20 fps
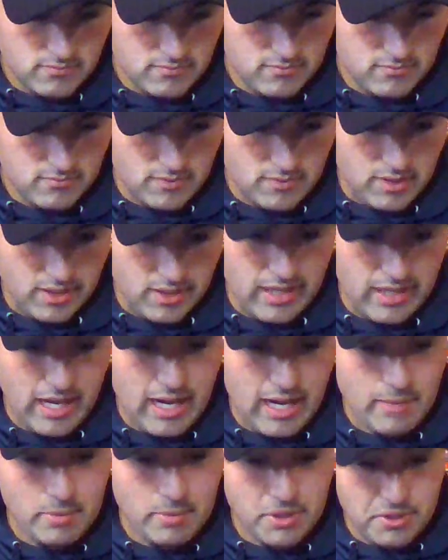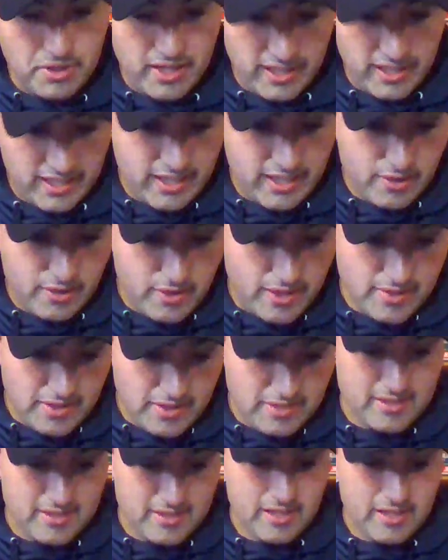The cobbler, at hearing
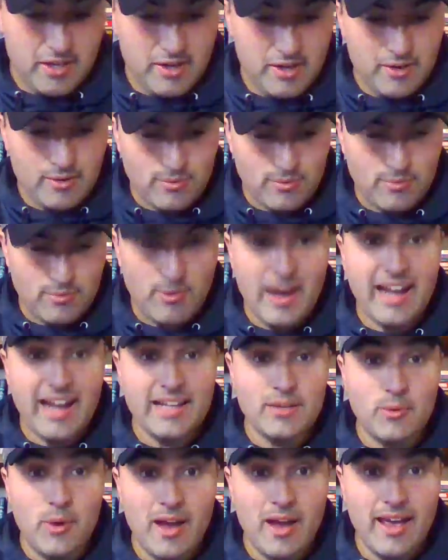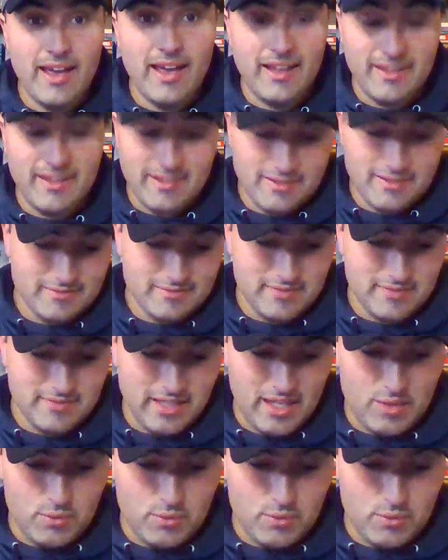this, ran away and